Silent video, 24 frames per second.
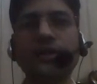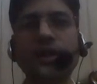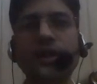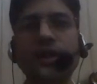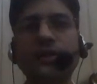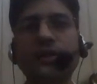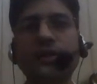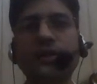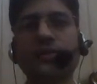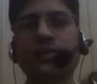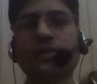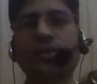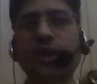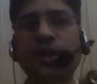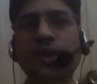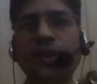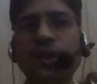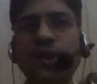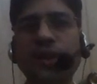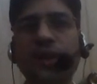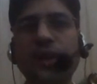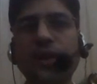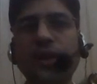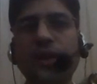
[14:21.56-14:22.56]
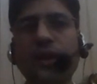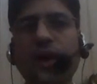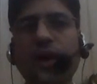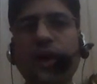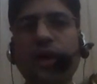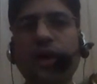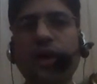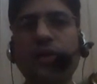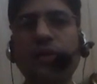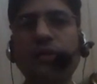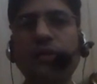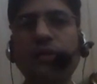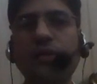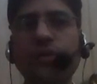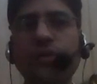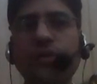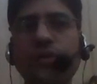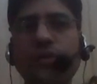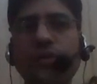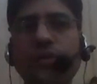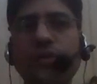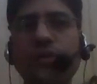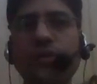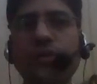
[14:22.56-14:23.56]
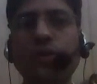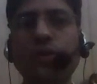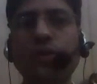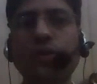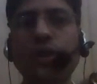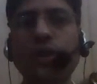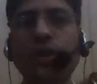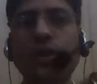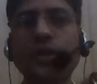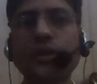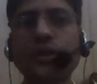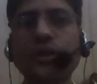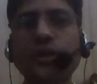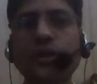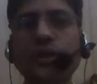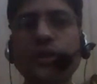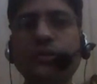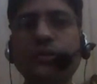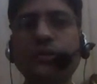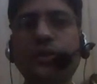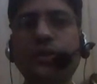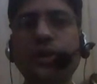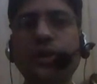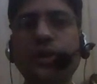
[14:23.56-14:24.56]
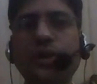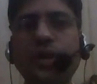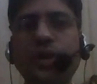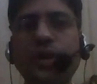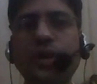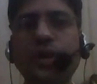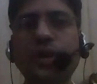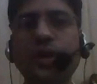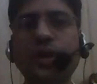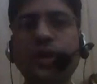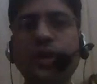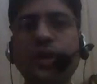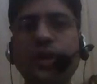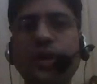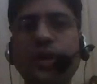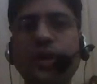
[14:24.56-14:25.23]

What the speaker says: 649. How you go for this 649?